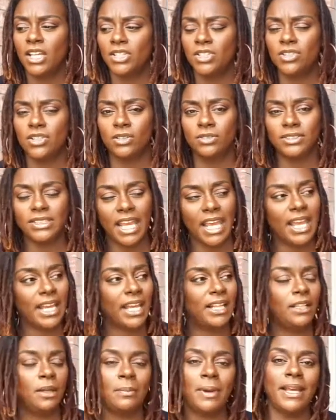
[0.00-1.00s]
you know, dag,
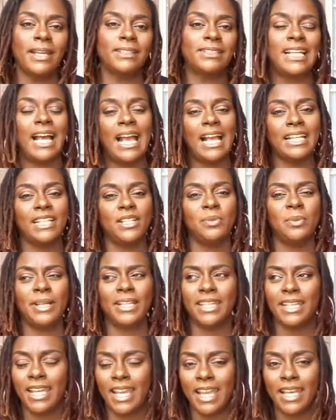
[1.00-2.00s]
I let my anxiety win
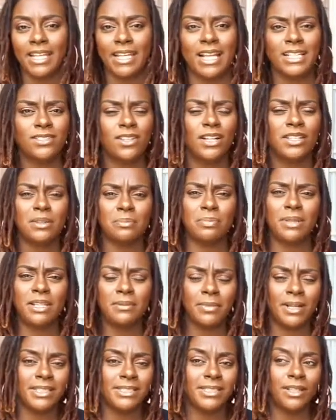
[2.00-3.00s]
again, and I start to beat
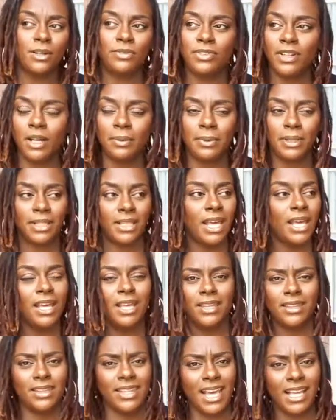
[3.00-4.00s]
myself up, and
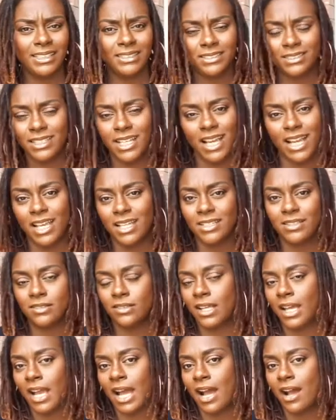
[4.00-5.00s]
that's not
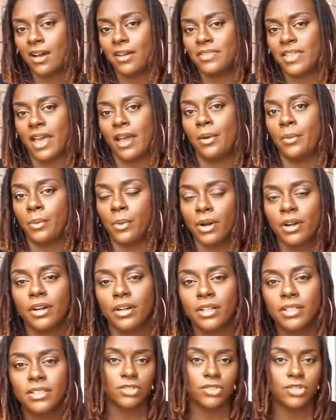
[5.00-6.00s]
how that
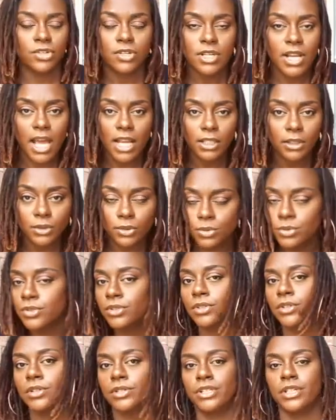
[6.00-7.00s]
works. You're not a
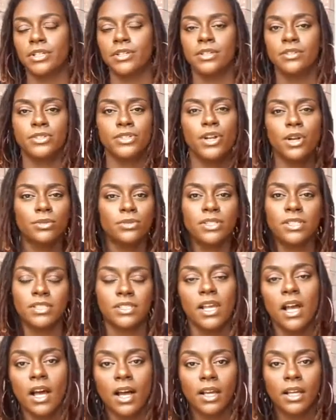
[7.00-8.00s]
loser. You're no, you don't
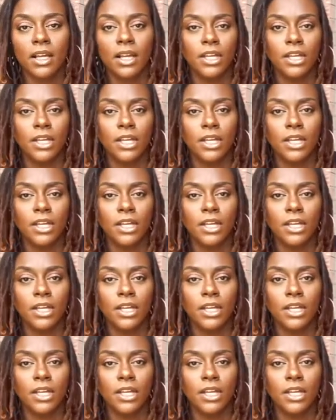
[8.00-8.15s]
suck.